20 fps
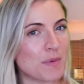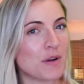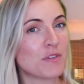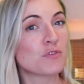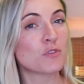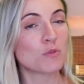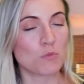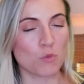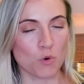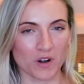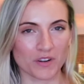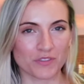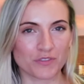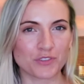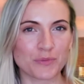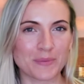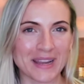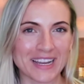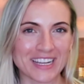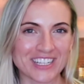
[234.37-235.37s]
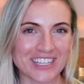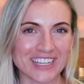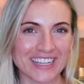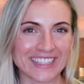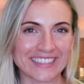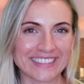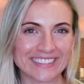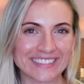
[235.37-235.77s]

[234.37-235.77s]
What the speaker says: for more information.